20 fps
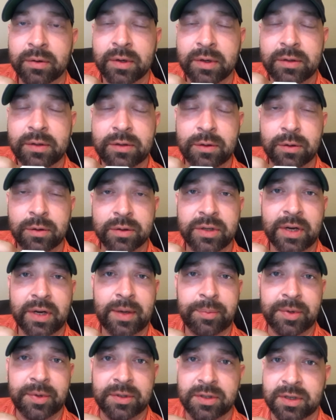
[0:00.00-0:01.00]
Tour
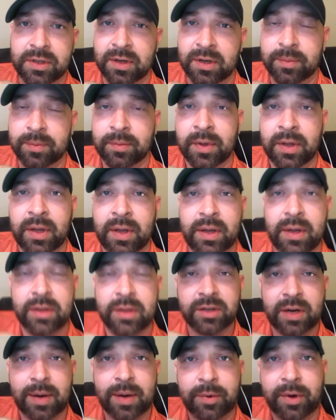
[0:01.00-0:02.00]
Championship.
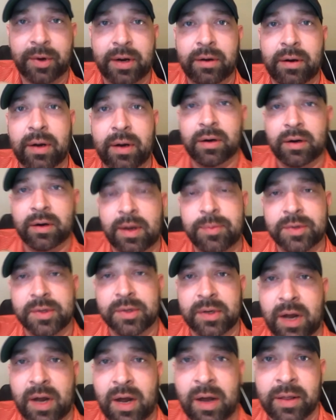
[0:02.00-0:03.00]
Chappell had runner-ups
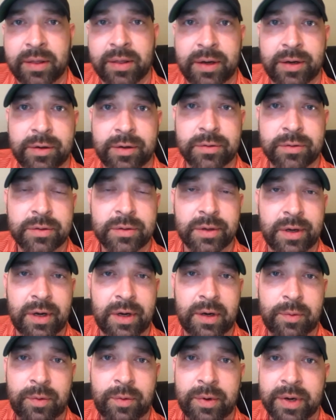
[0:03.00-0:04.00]
in all those.
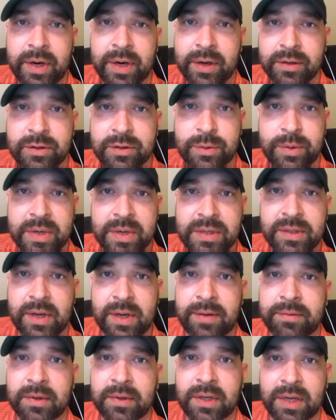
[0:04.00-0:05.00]
Won here in
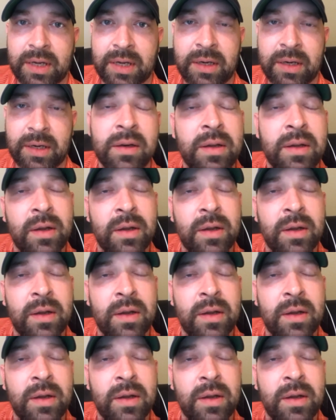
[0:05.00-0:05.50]
2017.